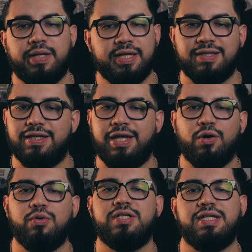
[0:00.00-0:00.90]
But yeah, the
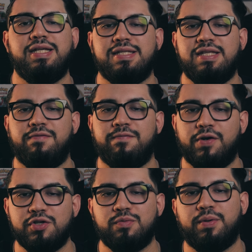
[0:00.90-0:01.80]
OGs, the
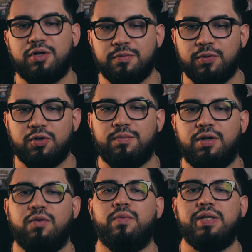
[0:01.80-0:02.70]
first bird
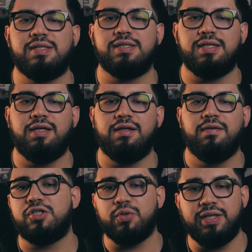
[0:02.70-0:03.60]
Pokemon we've seen
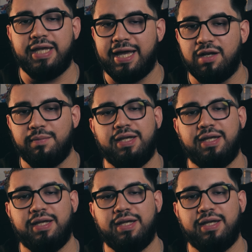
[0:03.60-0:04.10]
also in the anime.